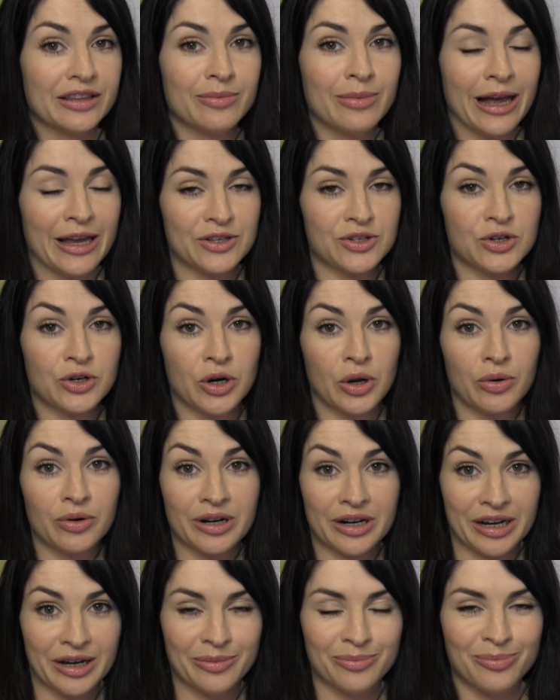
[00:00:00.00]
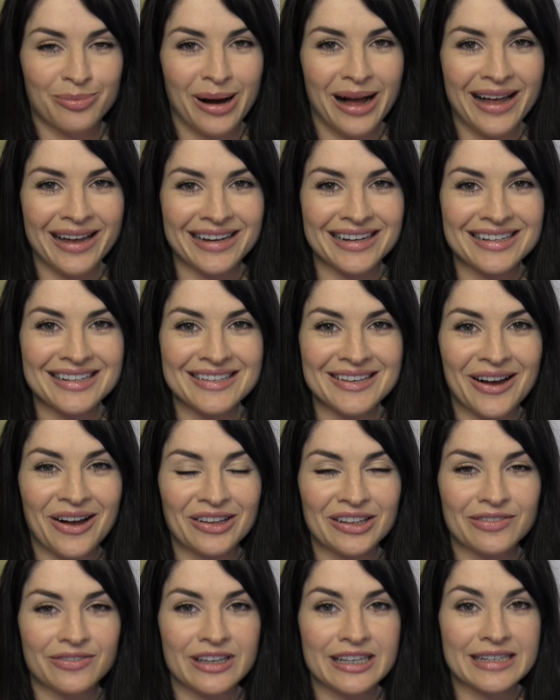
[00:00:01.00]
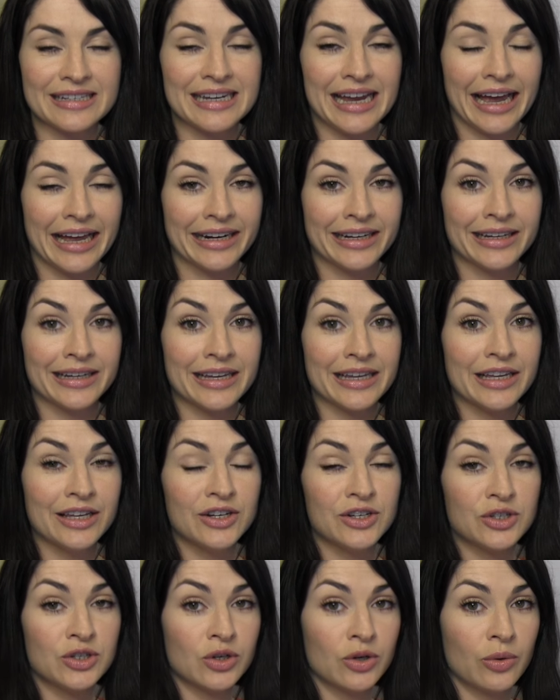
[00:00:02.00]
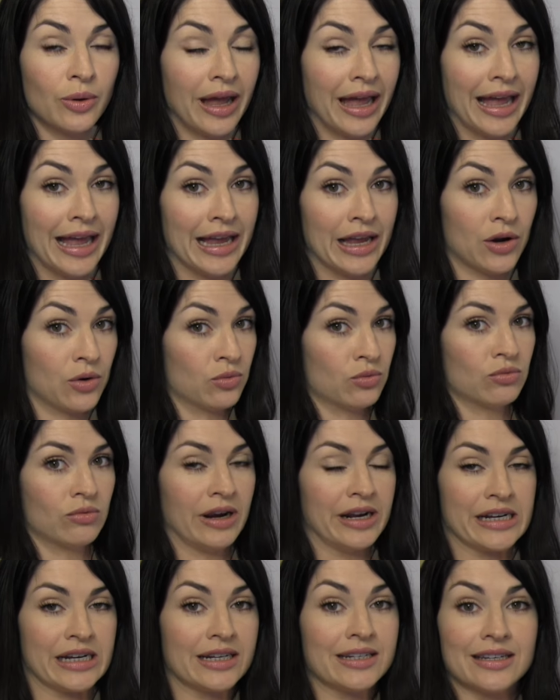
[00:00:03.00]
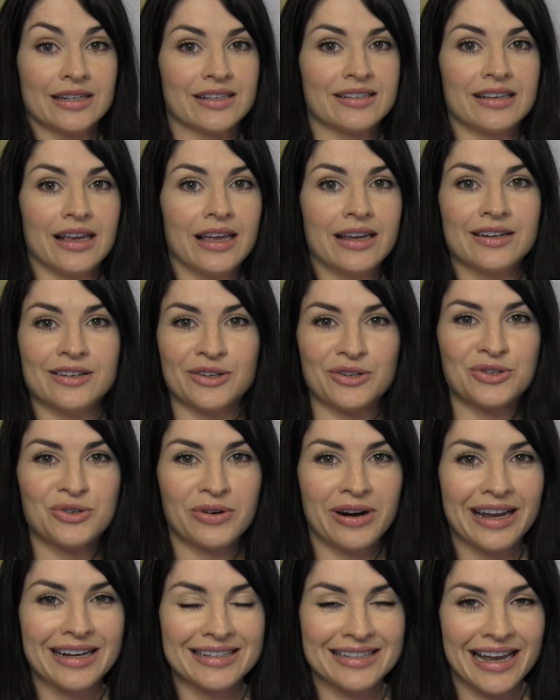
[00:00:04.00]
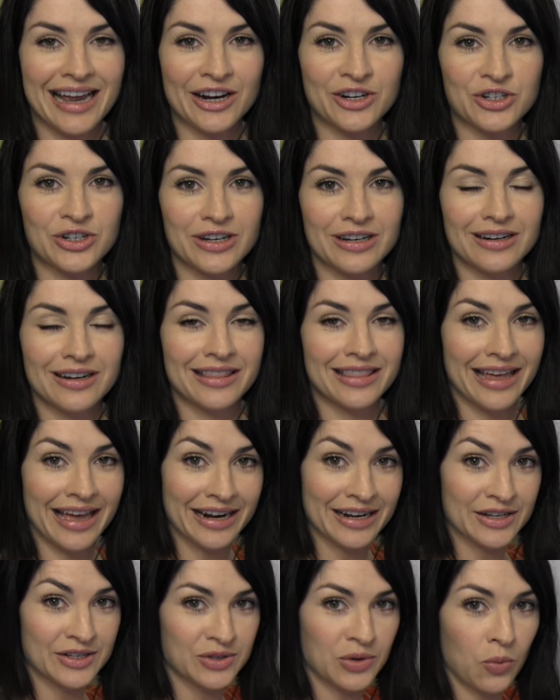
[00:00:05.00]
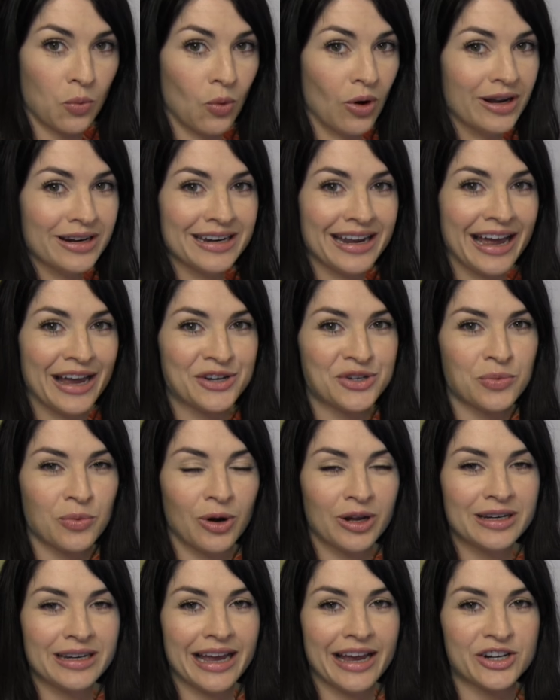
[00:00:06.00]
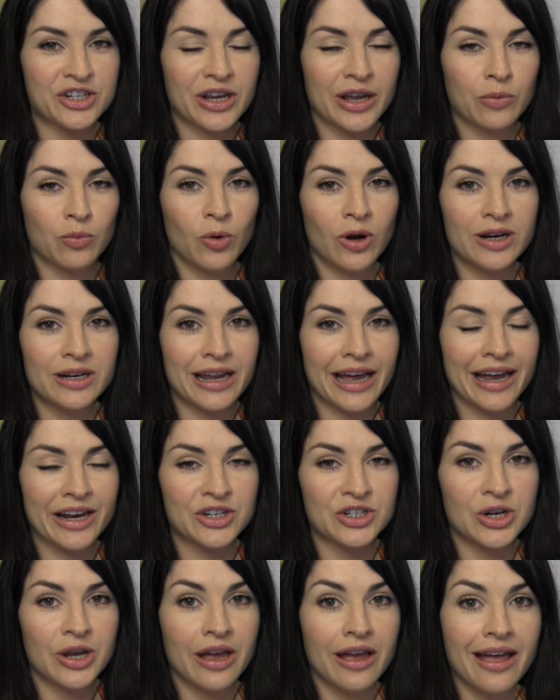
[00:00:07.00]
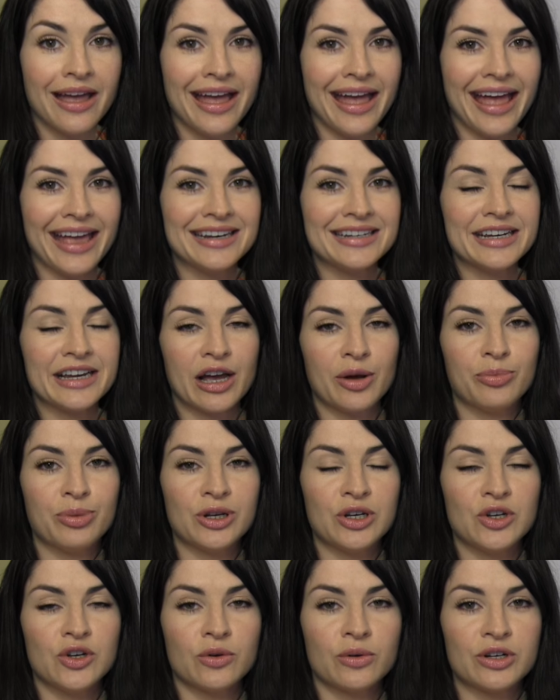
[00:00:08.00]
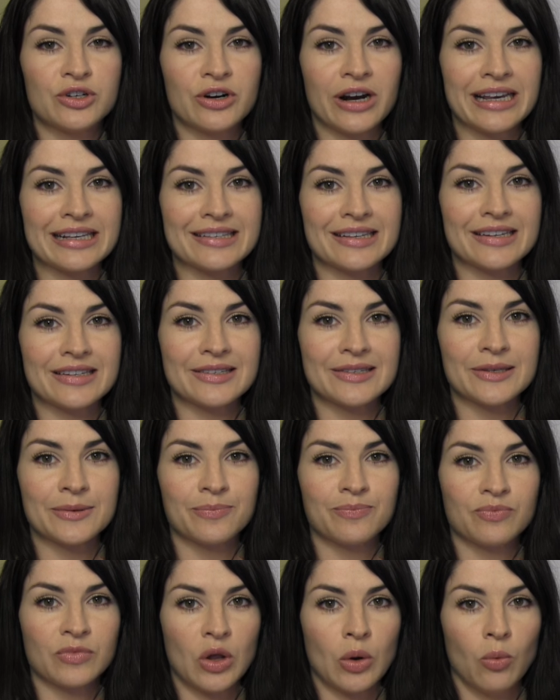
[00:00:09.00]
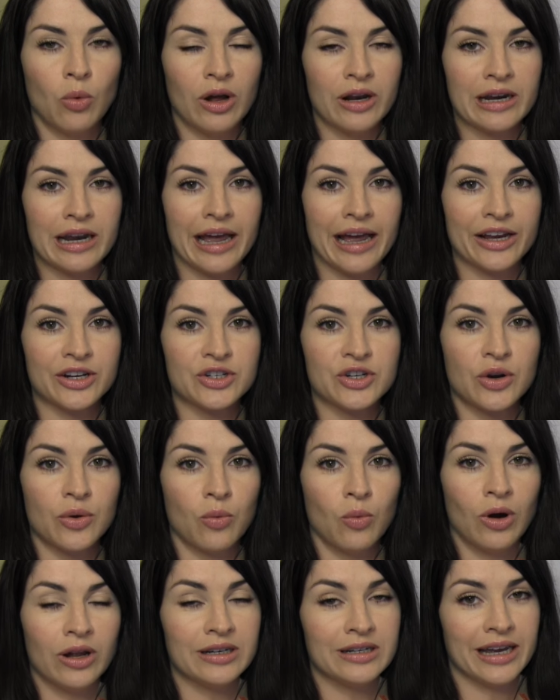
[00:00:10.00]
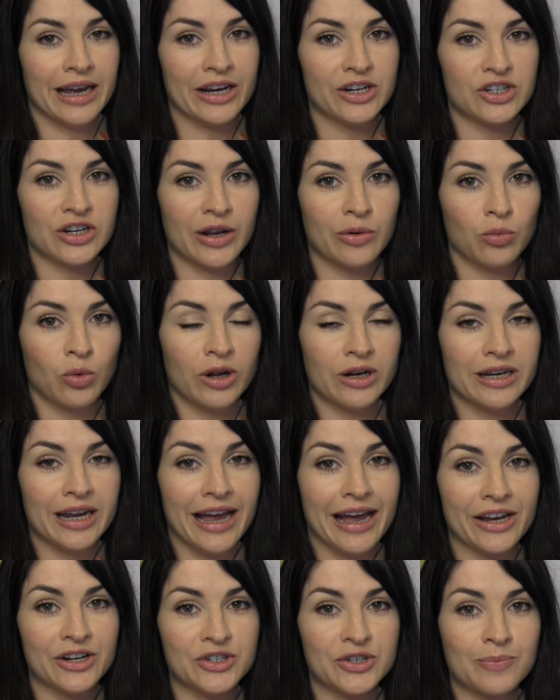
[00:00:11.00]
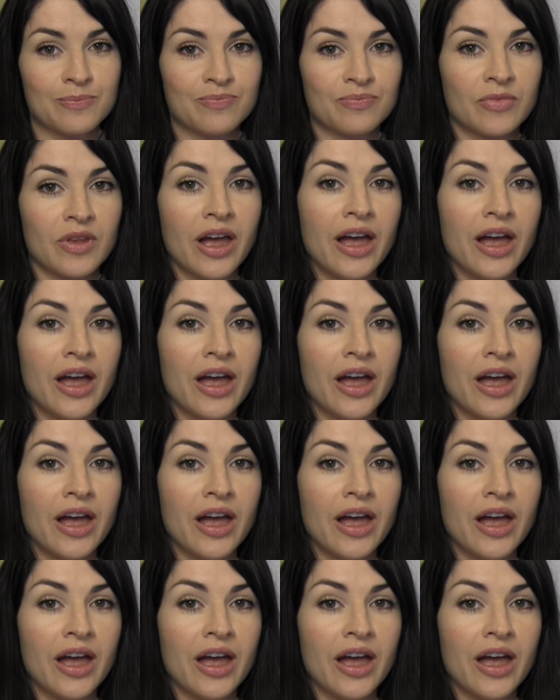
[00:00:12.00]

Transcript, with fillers: the master node combines all of this data into a ready-to-send transaction, that is one dash, one dash, and one dash, ending up in new addresses, one dash, one dash, and one dash.